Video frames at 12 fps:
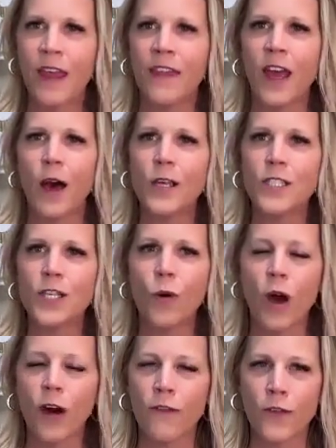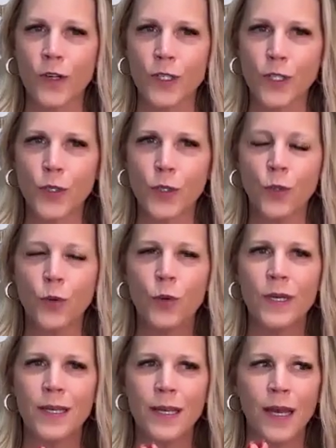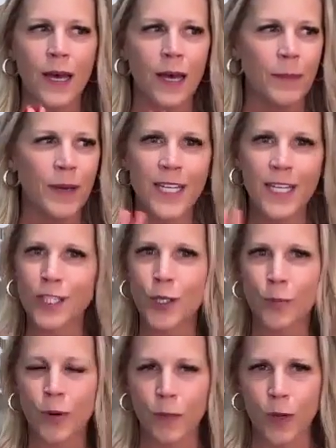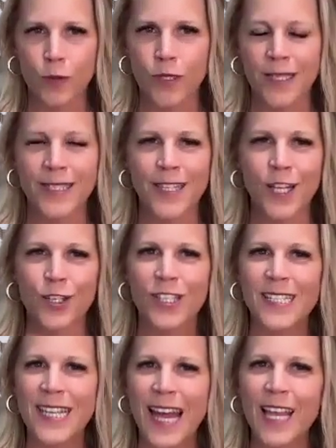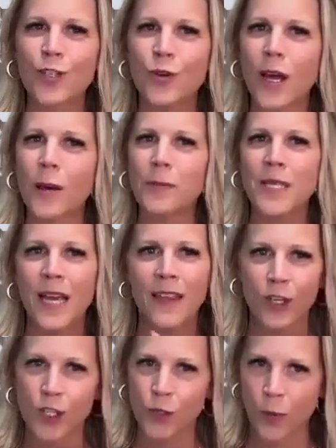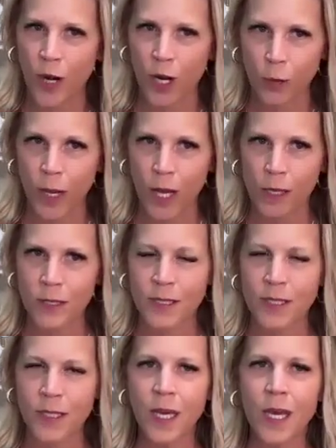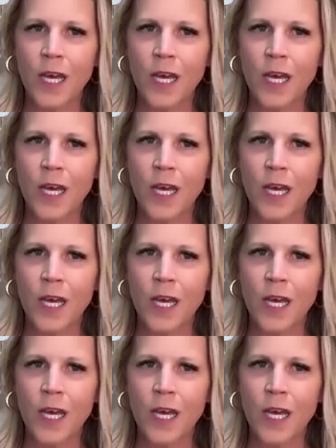They also offer 2 additional promotions, their style drops and their sparkle box.